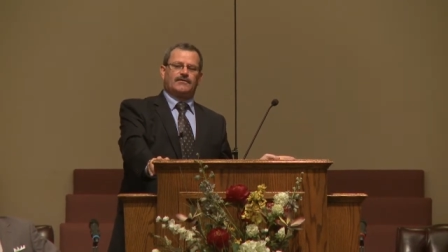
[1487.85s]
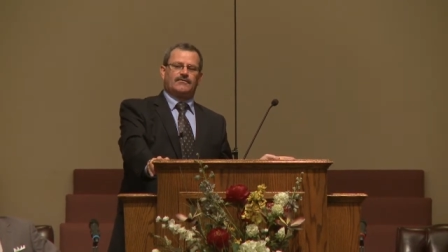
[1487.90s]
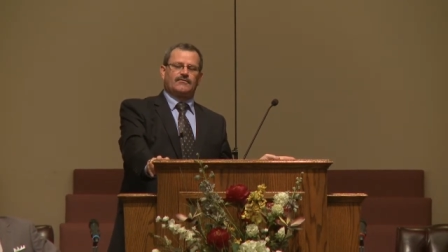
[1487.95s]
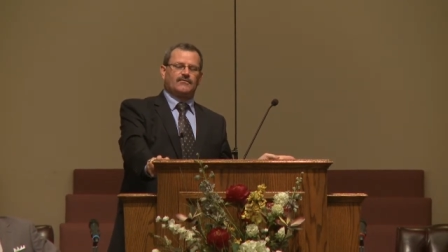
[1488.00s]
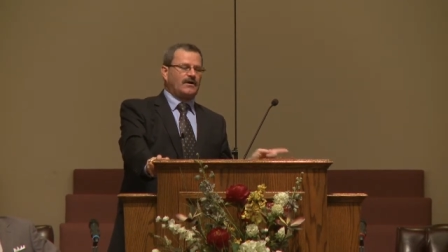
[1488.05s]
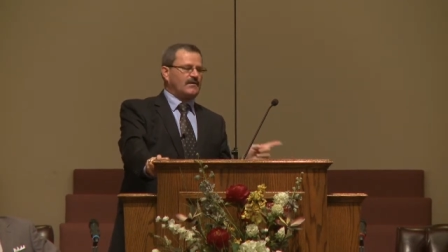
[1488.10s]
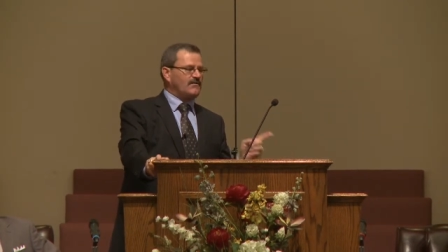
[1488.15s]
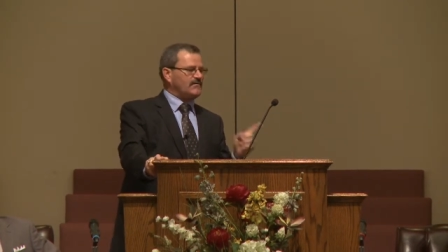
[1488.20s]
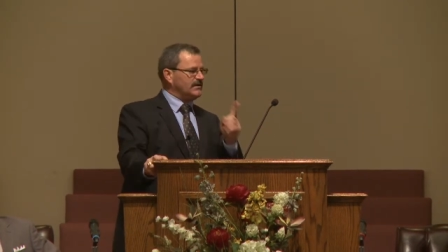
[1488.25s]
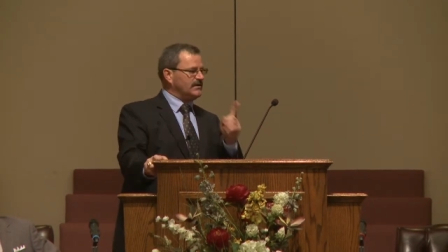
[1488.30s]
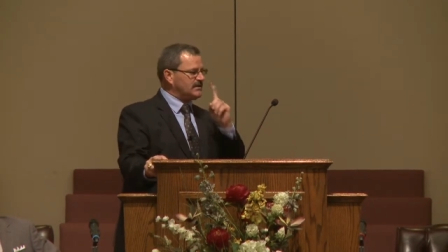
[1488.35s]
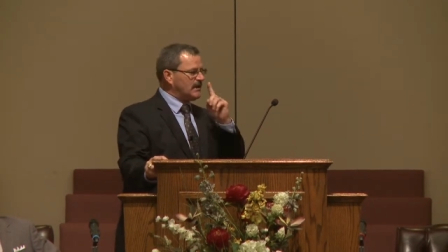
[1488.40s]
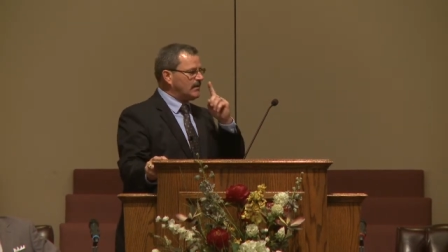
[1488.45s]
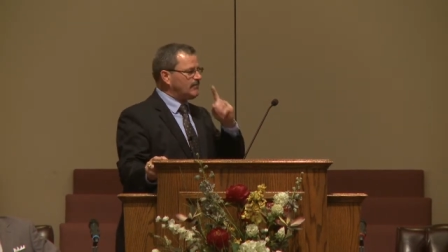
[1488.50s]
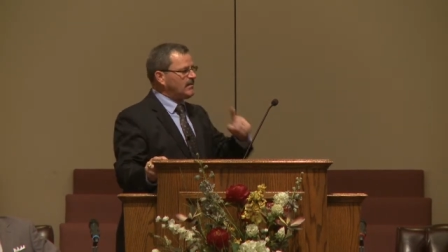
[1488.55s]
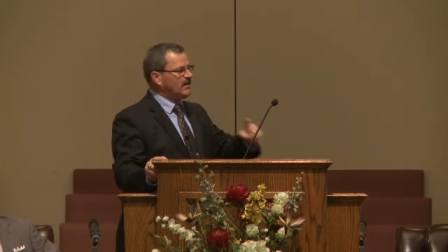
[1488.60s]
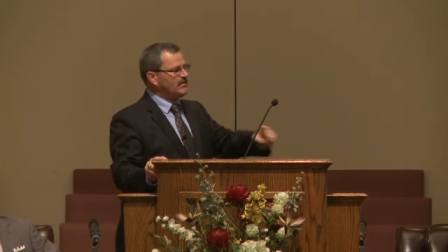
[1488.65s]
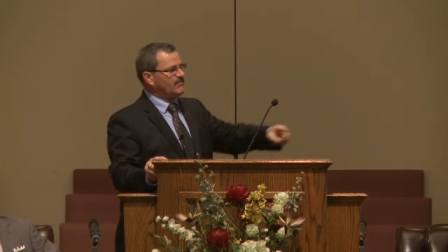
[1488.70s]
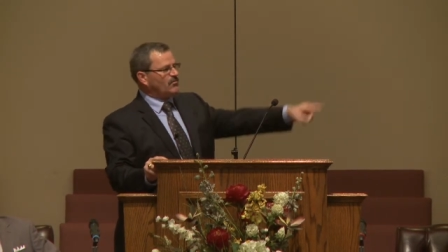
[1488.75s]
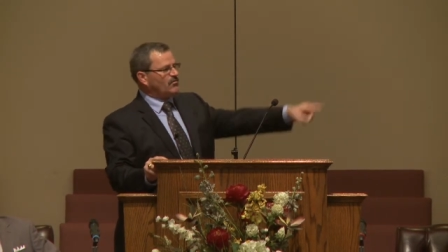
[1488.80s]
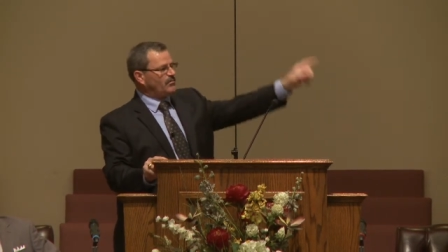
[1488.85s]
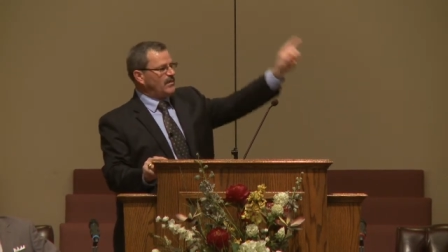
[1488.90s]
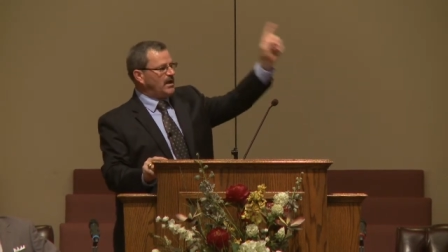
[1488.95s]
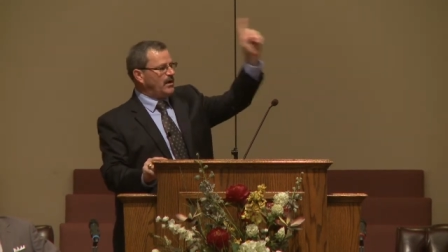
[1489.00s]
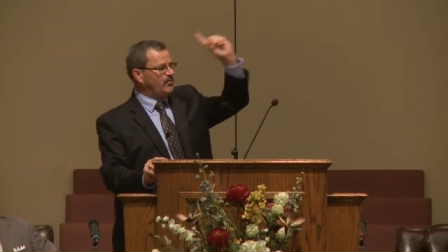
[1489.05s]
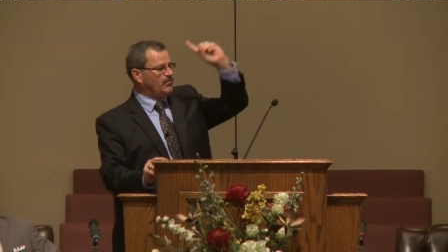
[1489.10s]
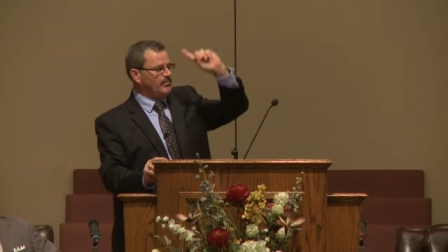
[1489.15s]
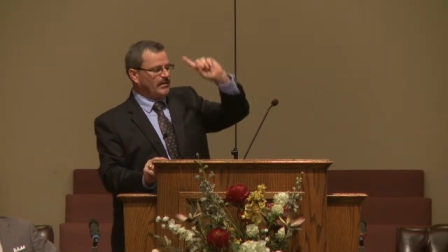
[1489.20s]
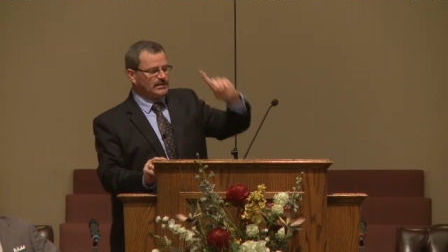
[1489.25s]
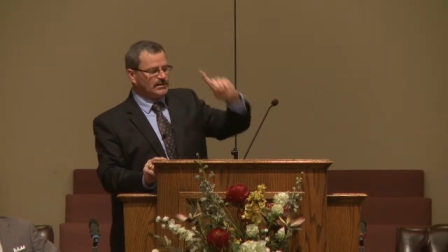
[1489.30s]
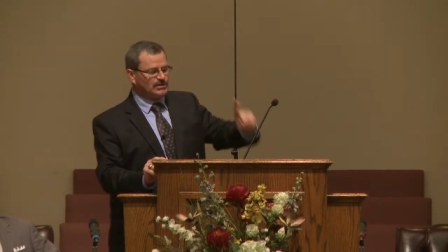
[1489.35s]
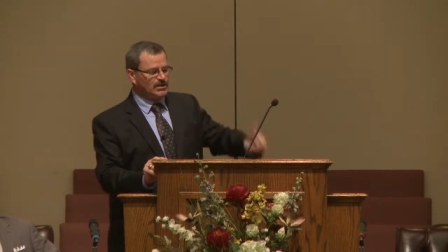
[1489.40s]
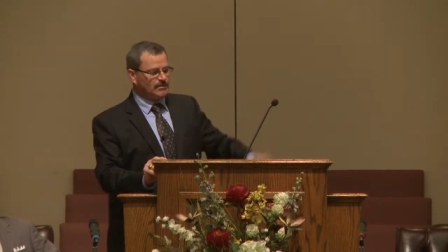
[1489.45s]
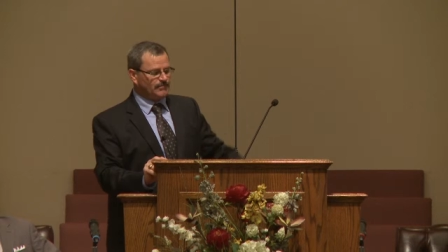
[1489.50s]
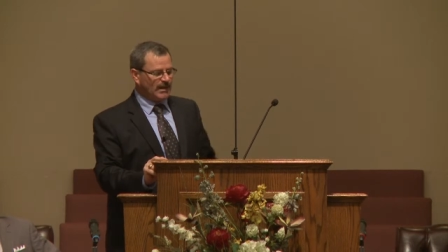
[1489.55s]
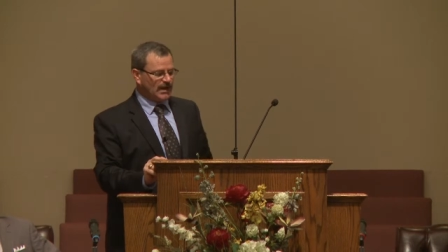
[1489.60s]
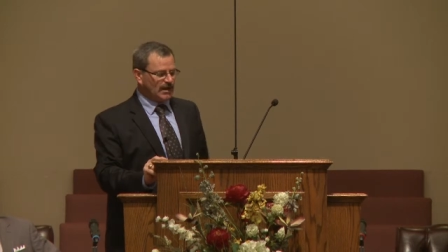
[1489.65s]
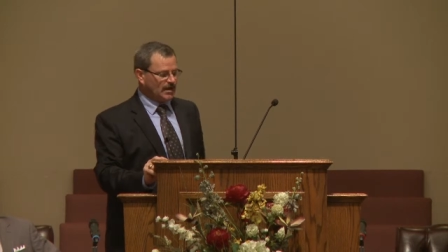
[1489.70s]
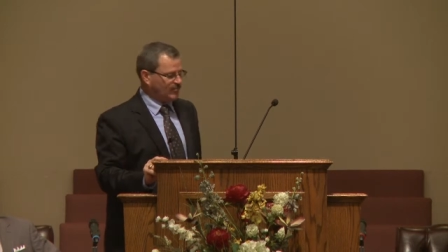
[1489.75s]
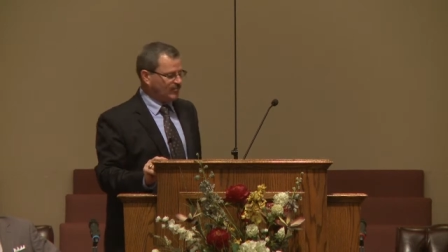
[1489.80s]
So I sent that businessman with my Jeep
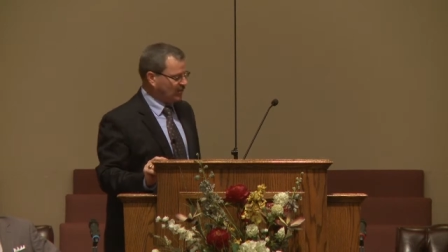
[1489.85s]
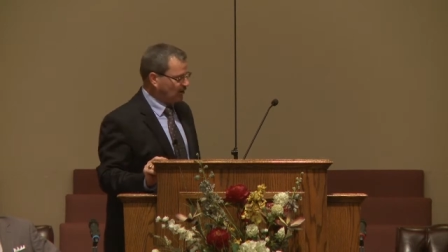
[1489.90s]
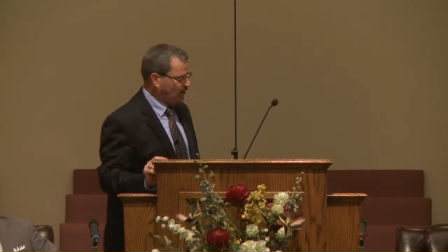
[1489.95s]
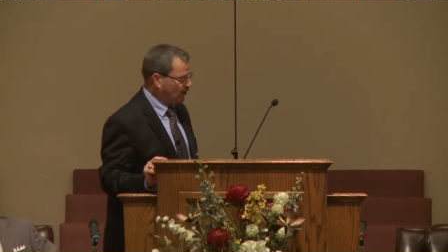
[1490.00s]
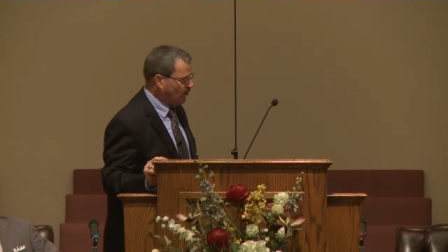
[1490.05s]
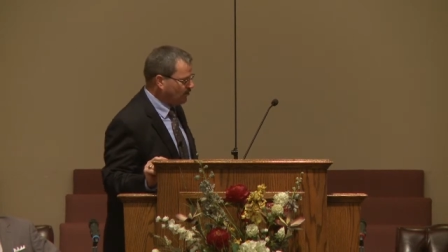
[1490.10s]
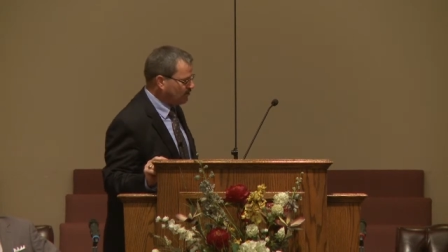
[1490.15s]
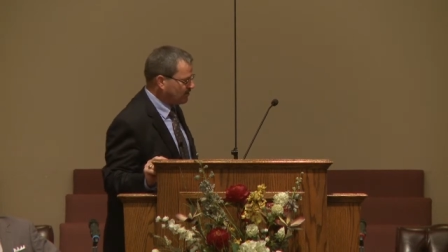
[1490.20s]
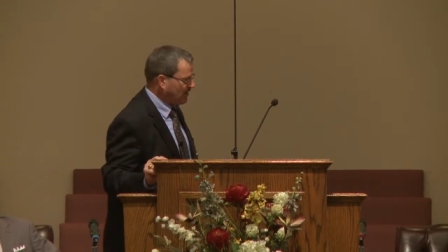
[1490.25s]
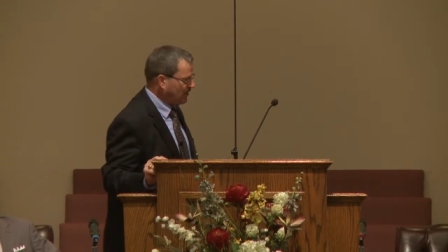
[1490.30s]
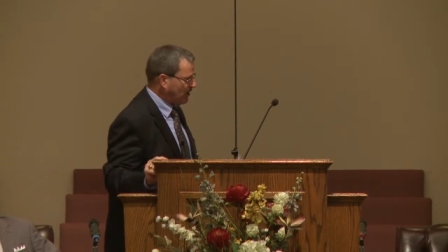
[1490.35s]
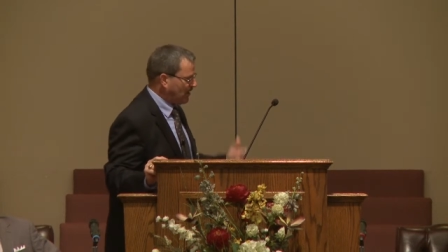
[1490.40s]
back up to the hotel,